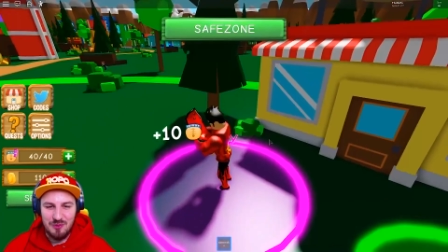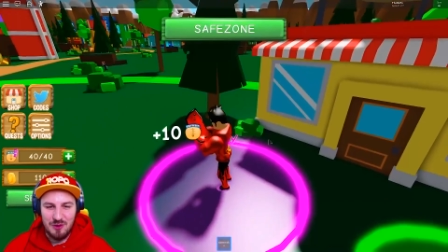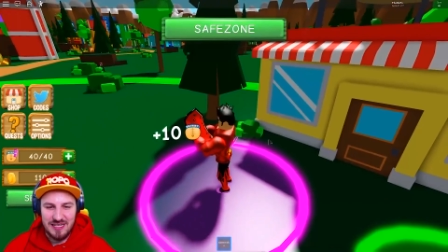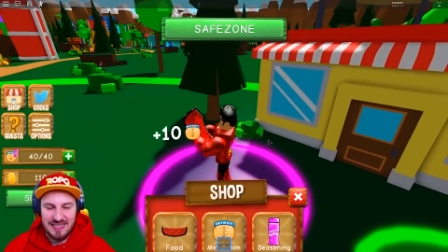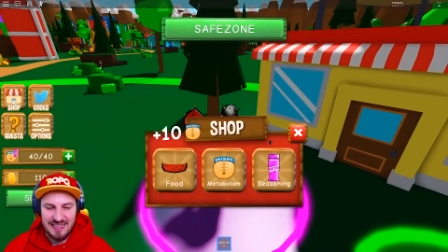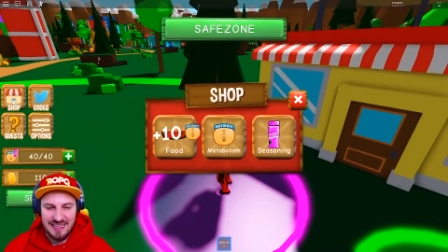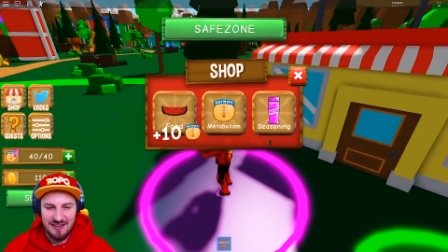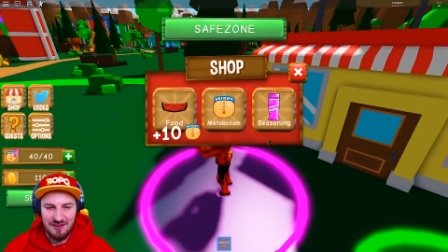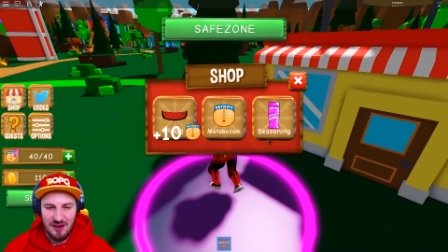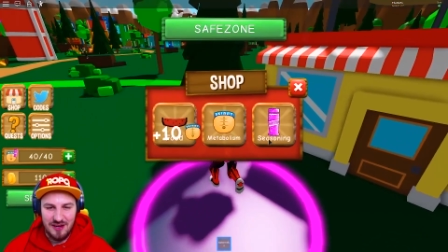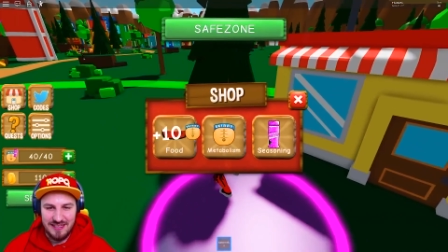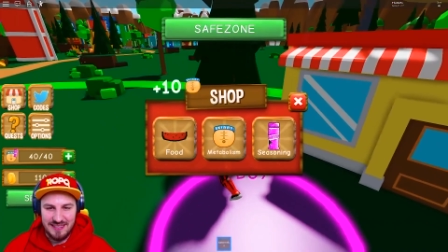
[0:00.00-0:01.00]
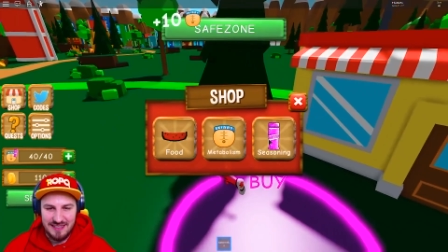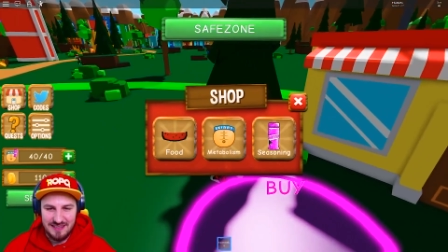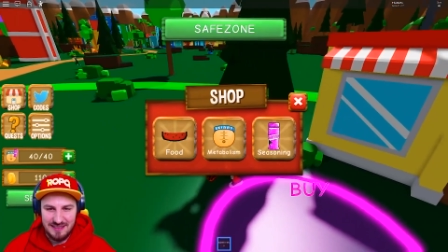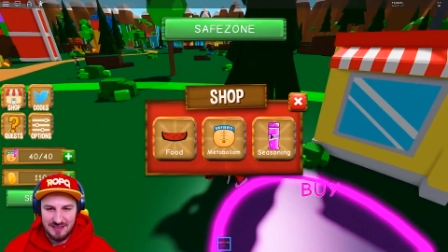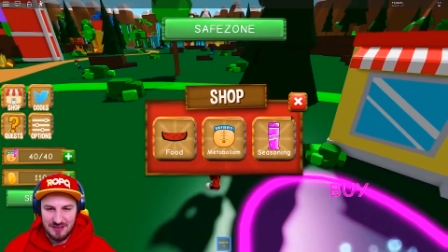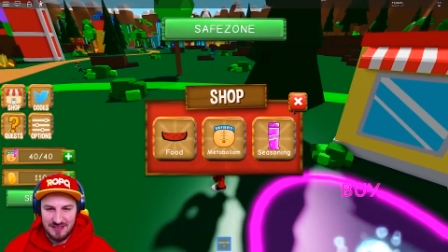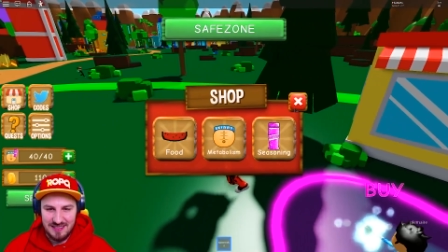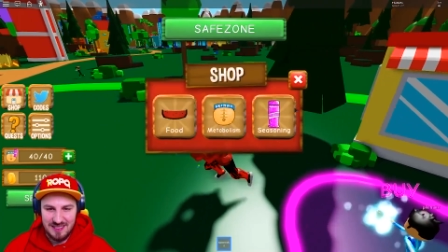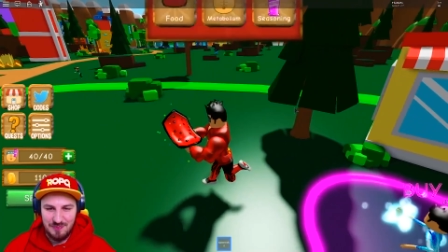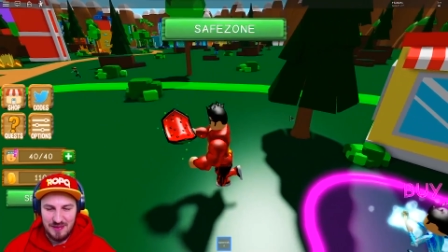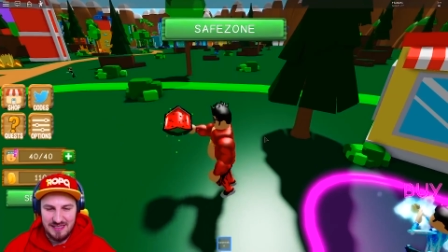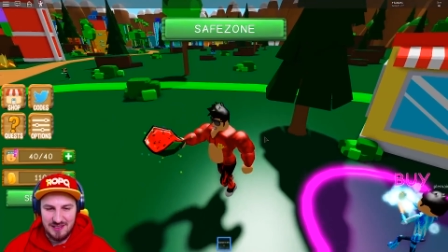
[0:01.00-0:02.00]
you put glitter on it, it, your, it
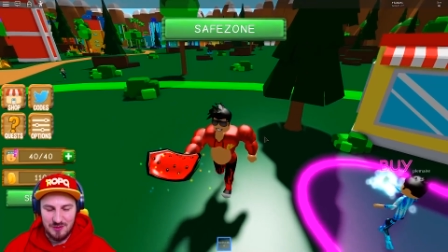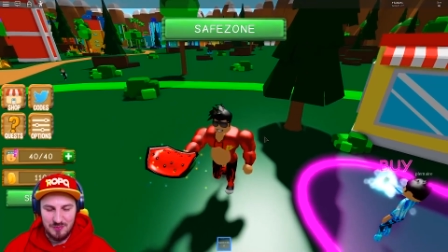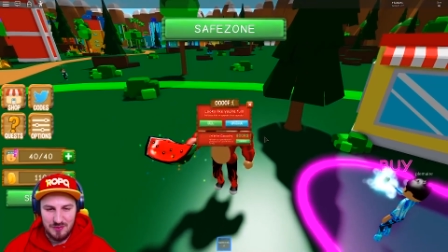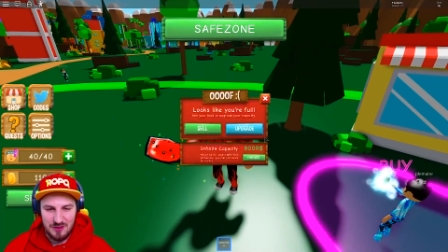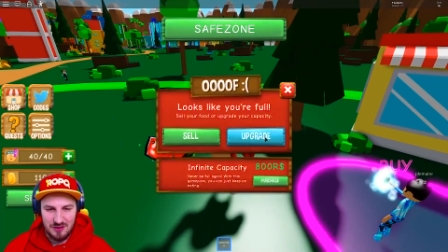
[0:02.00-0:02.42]
speeds up